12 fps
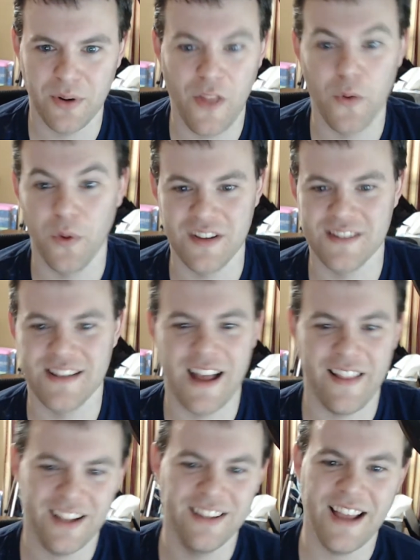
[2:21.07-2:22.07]
In other words, it's not
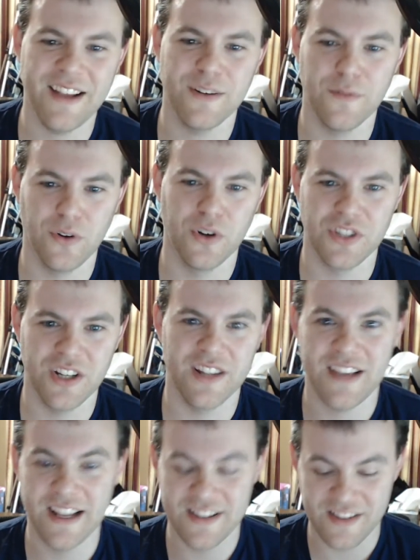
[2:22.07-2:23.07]
like a light version.
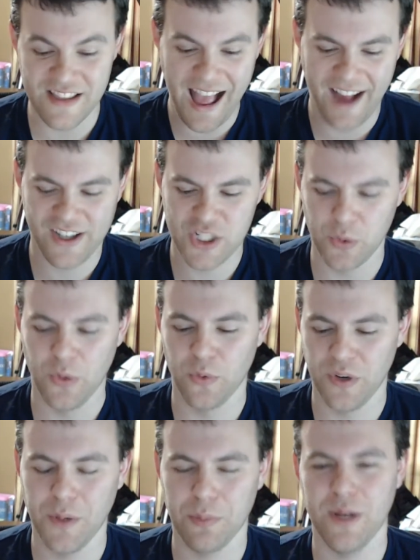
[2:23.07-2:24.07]
It's the actual
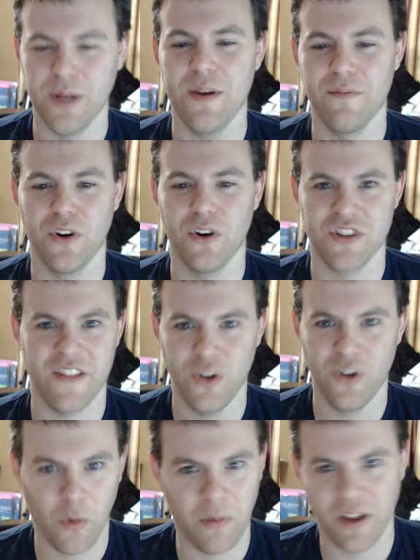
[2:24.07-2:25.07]
real premium version that
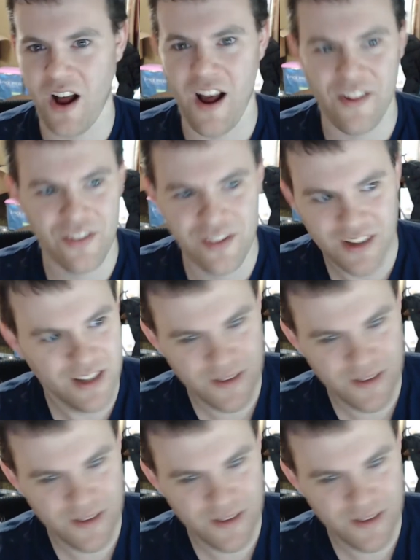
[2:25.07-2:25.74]
normally costs